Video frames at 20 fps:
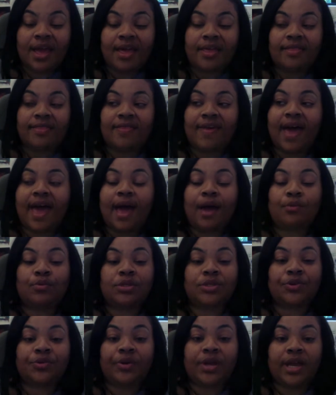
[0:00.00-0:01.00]
that
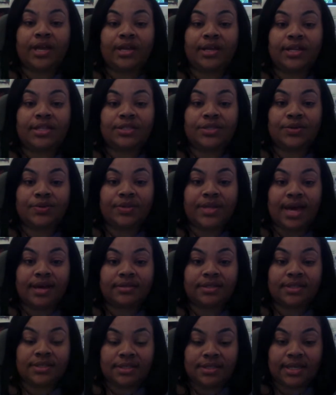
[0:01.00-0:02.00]
was created in
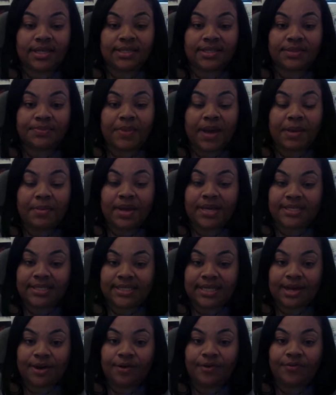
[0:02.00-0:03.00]
2006 by
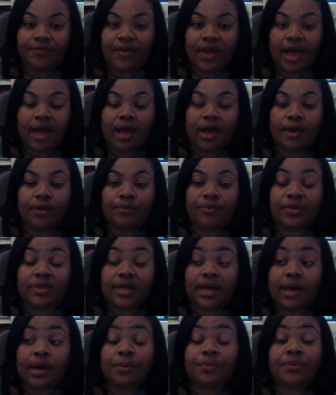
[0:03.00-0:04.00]
myself with the
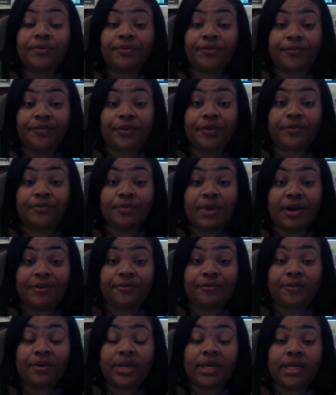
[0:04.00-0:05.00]
help of a few of my
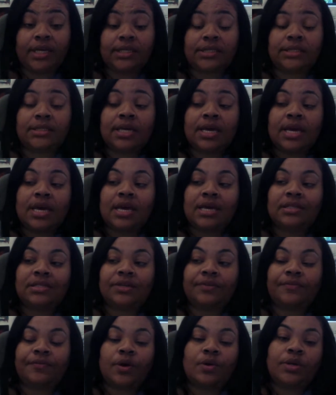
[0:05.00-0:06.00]
friends to
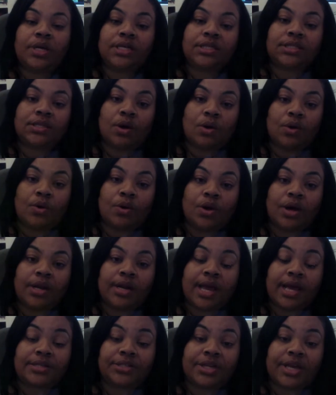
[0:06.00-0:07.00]
focus
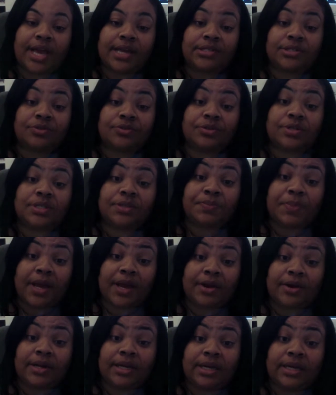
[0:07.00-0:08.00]
on educational
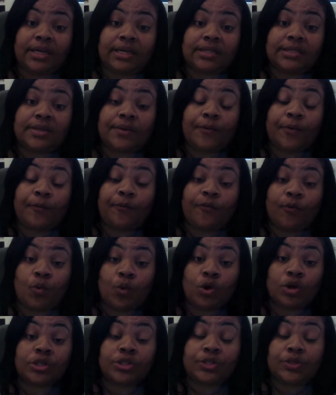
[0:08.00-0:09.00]
disparities
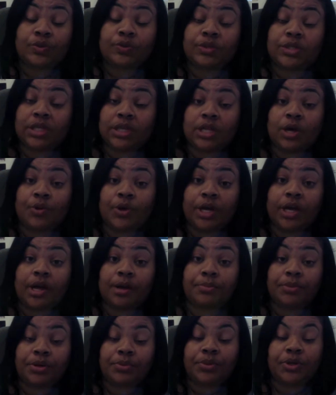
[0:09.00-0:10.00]
for students in
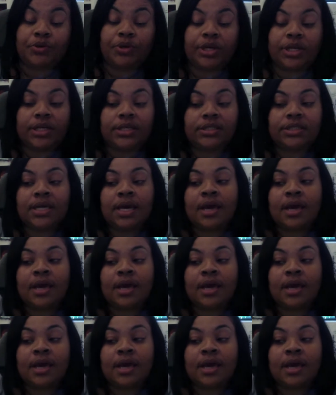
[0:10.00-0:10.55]
low-income communities.